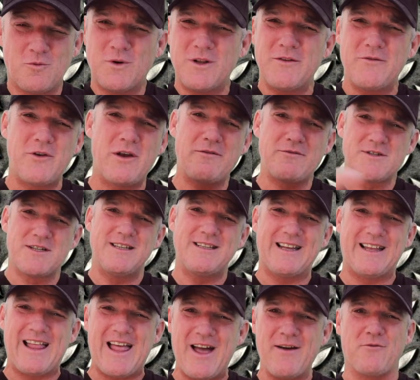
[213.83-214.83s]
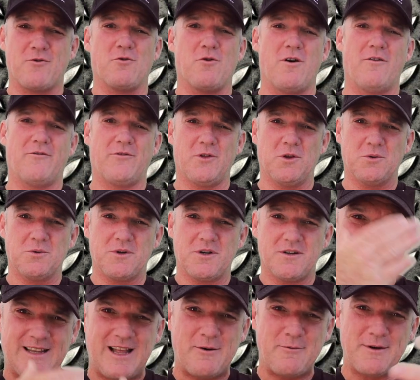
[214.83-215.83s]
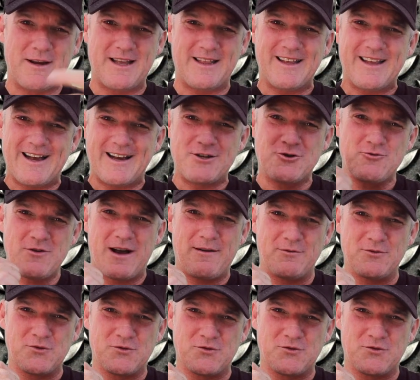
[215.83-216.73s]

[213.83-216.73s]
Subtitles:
When have you ever seen that ever on Fluke? Now we got a guy travels